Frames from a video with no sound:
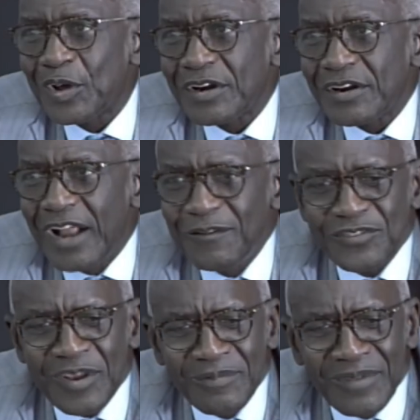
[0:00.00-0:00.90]

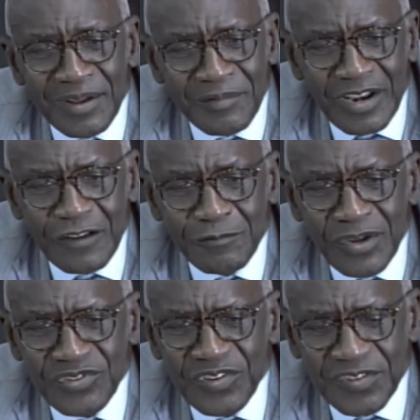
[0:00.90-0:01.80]
Ralph
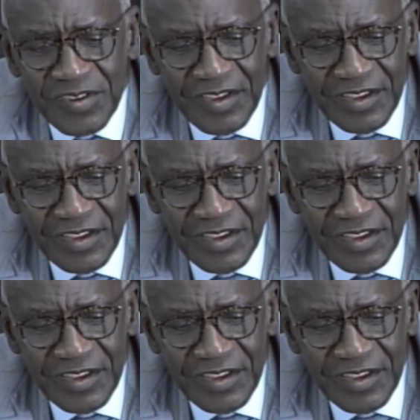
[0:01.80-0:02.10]
Bunche's